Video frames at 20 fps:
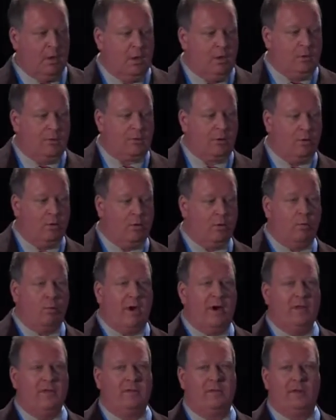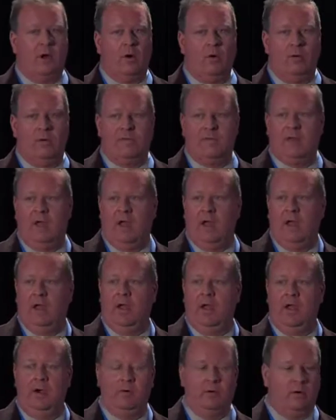So what is dose?
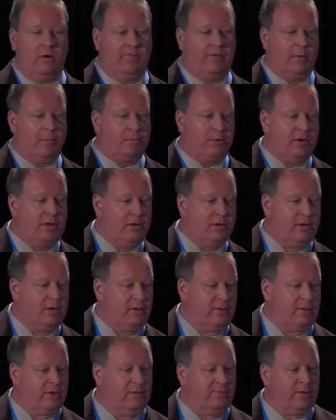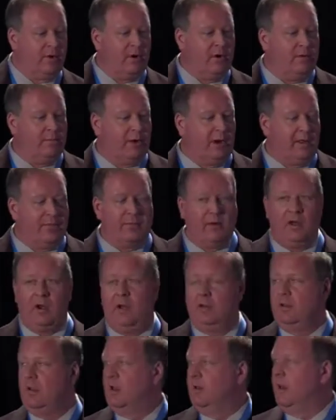I don't know if I'm preaching to the converted, but I thought
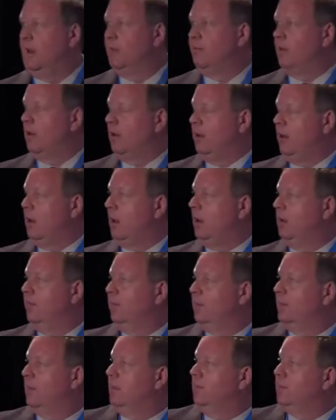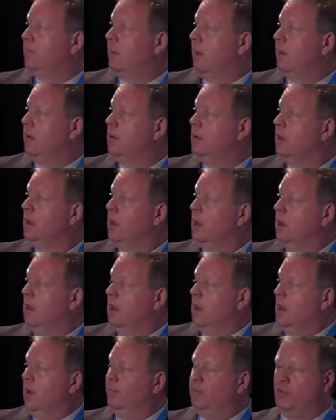I'd get us all on the same scale.
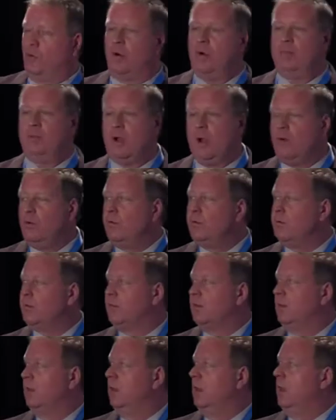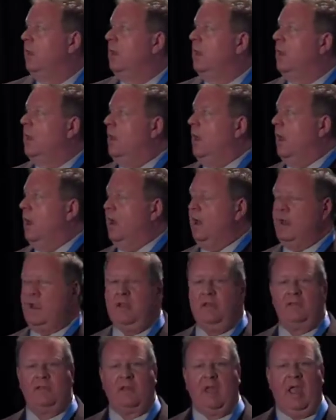Absorbed dose,
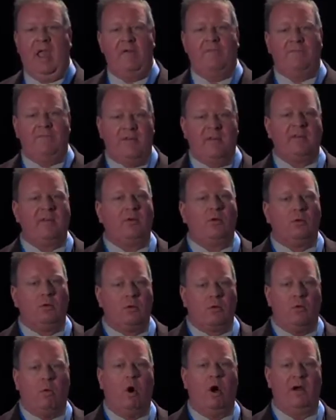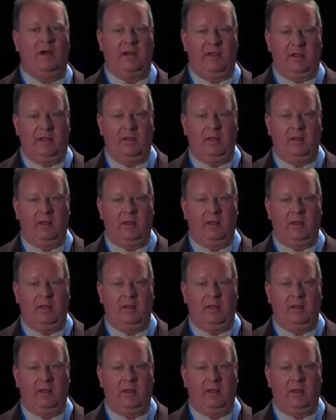it's a physical quantity,